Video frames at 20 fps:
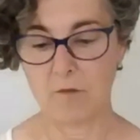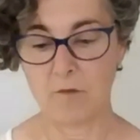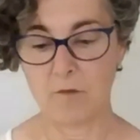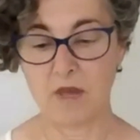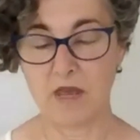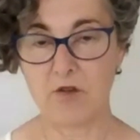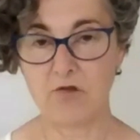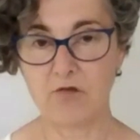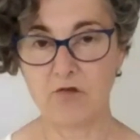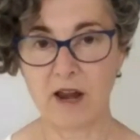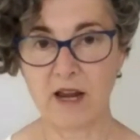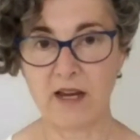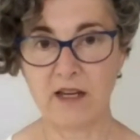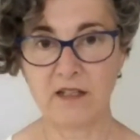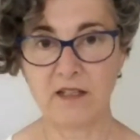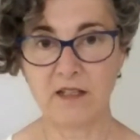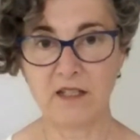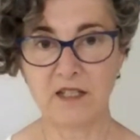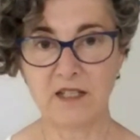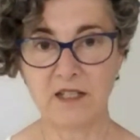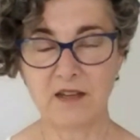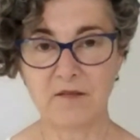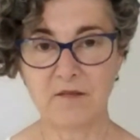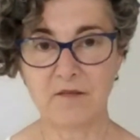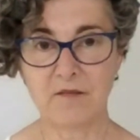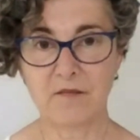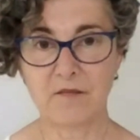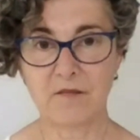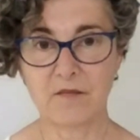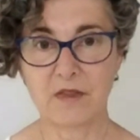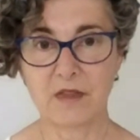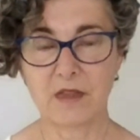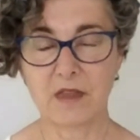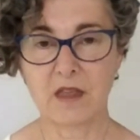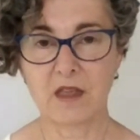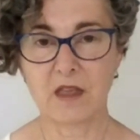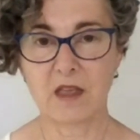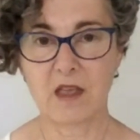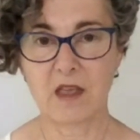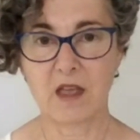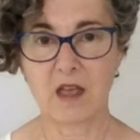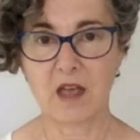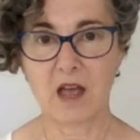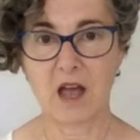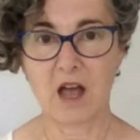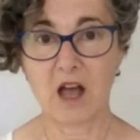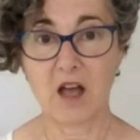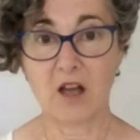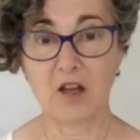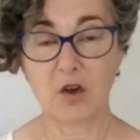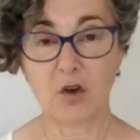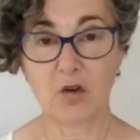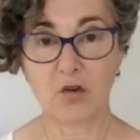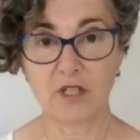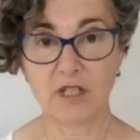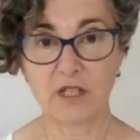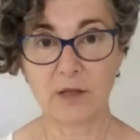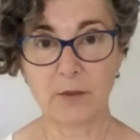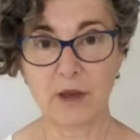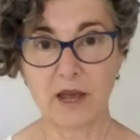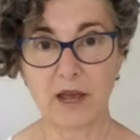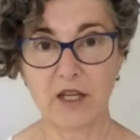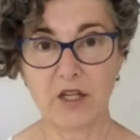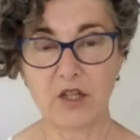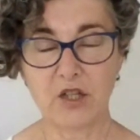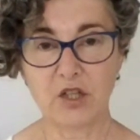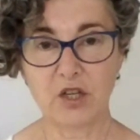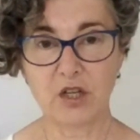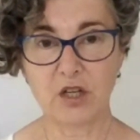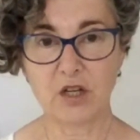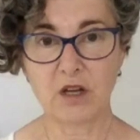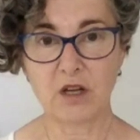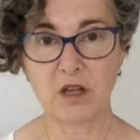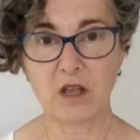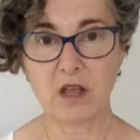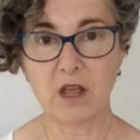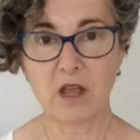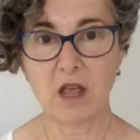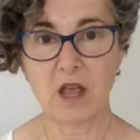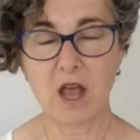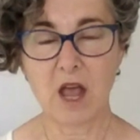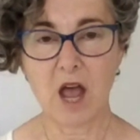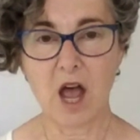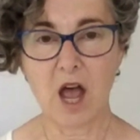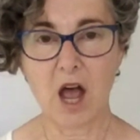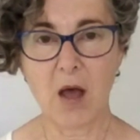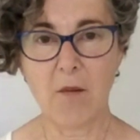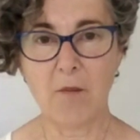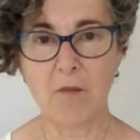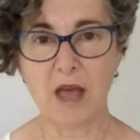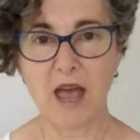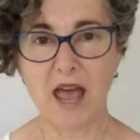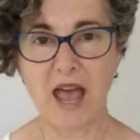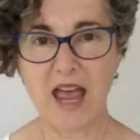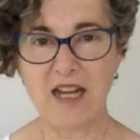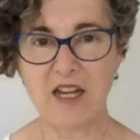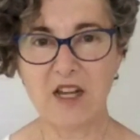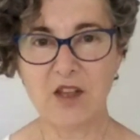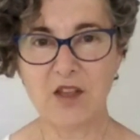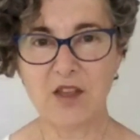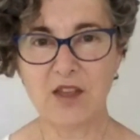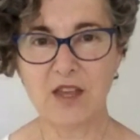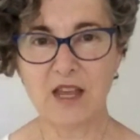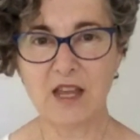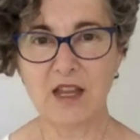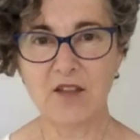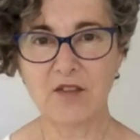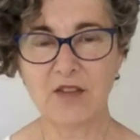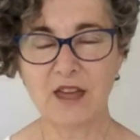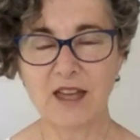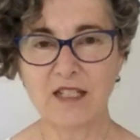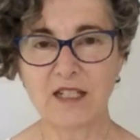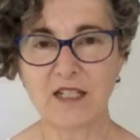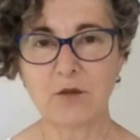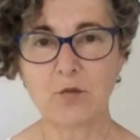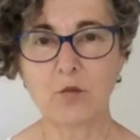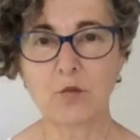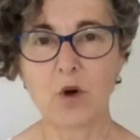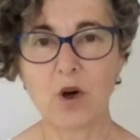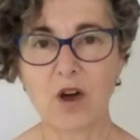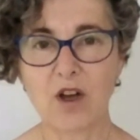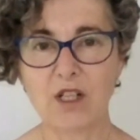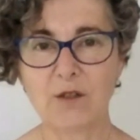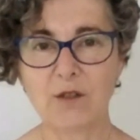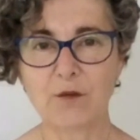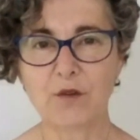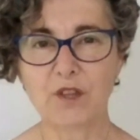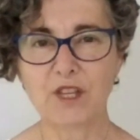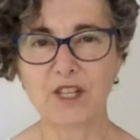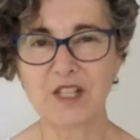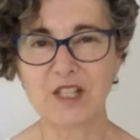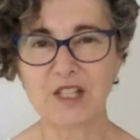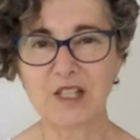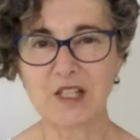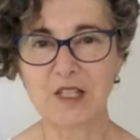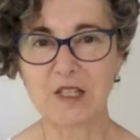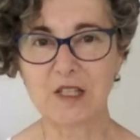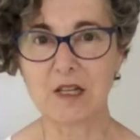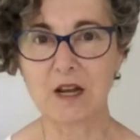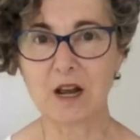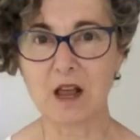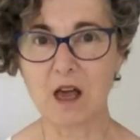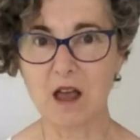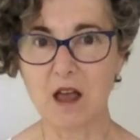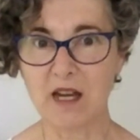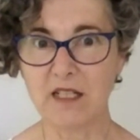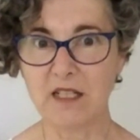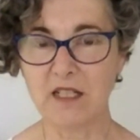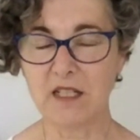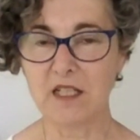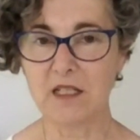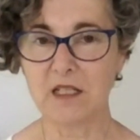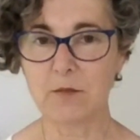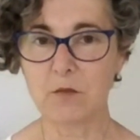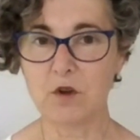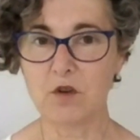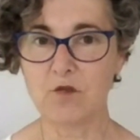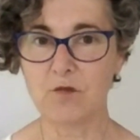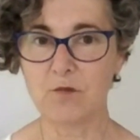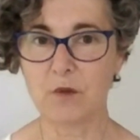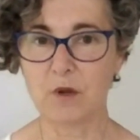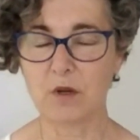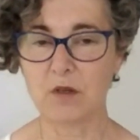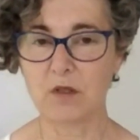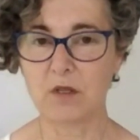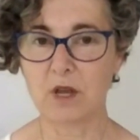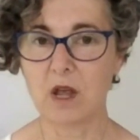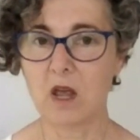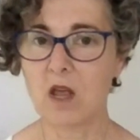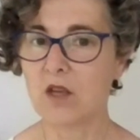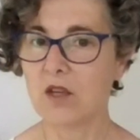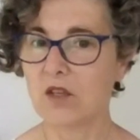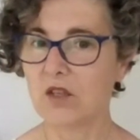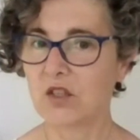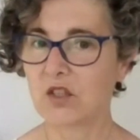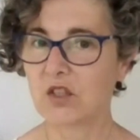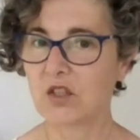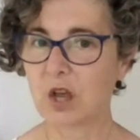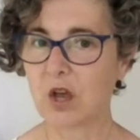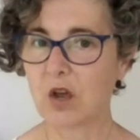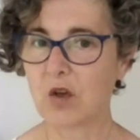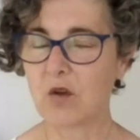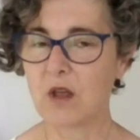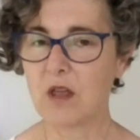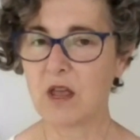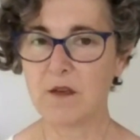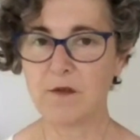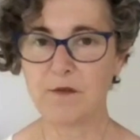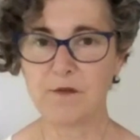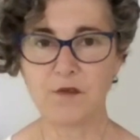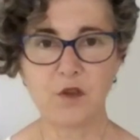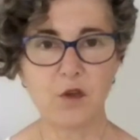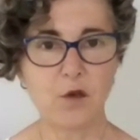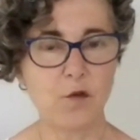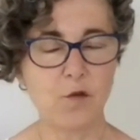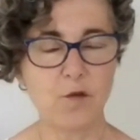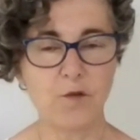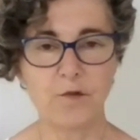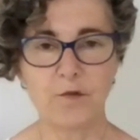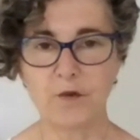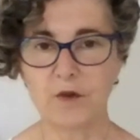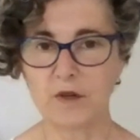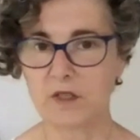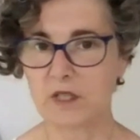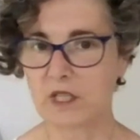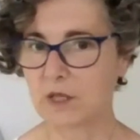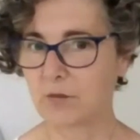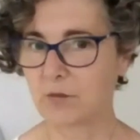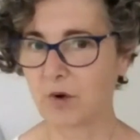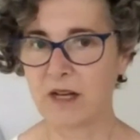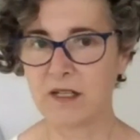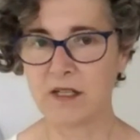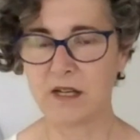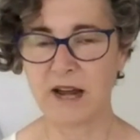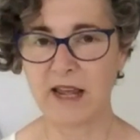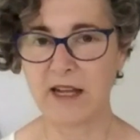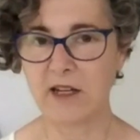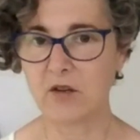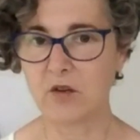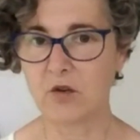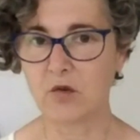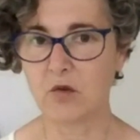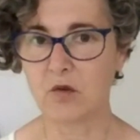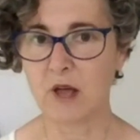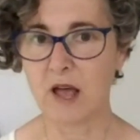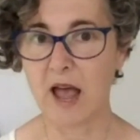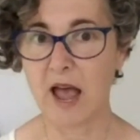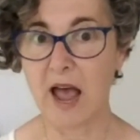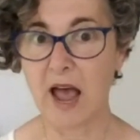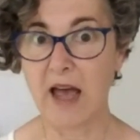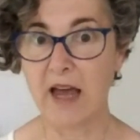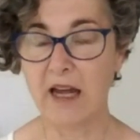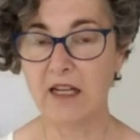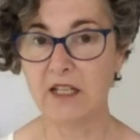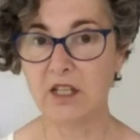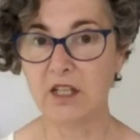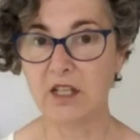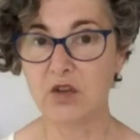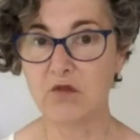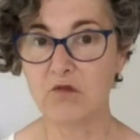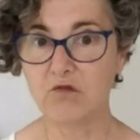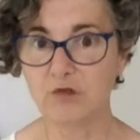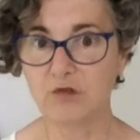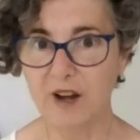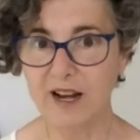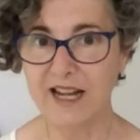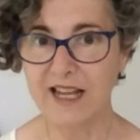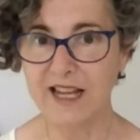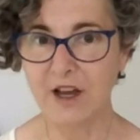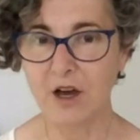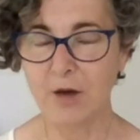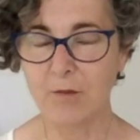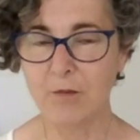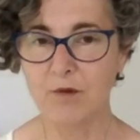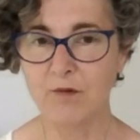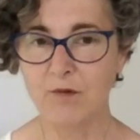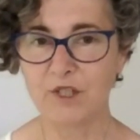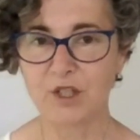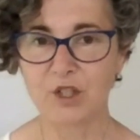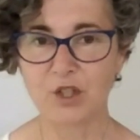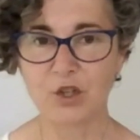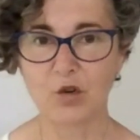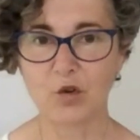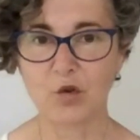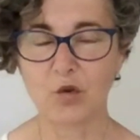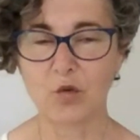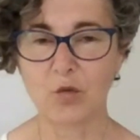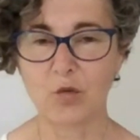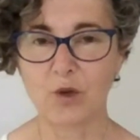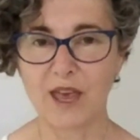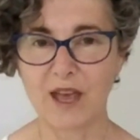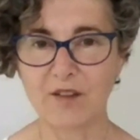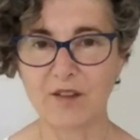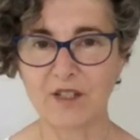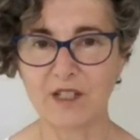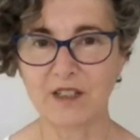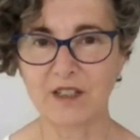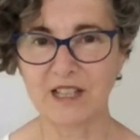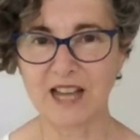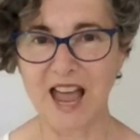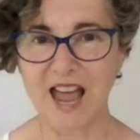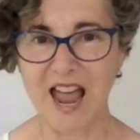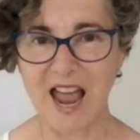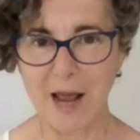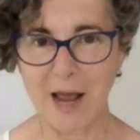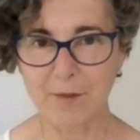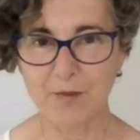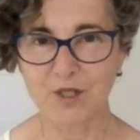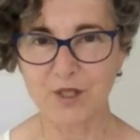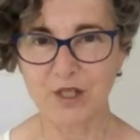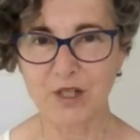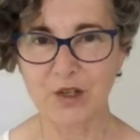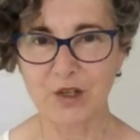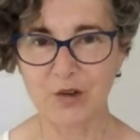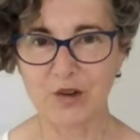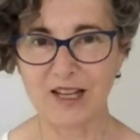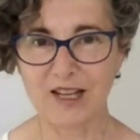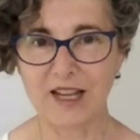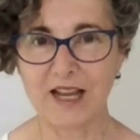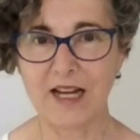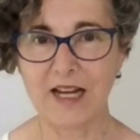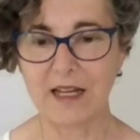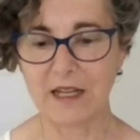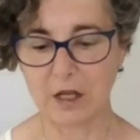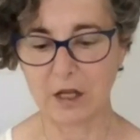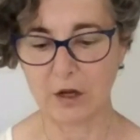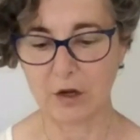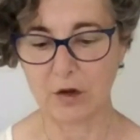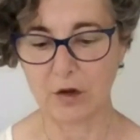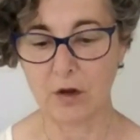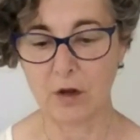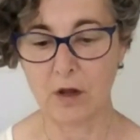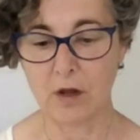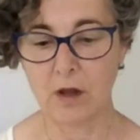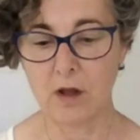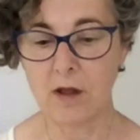Migraines, constipation, anything that is worse for the slightest movement. So if you've sprained an ankle and you really can't move it at all without it absolutely killing you,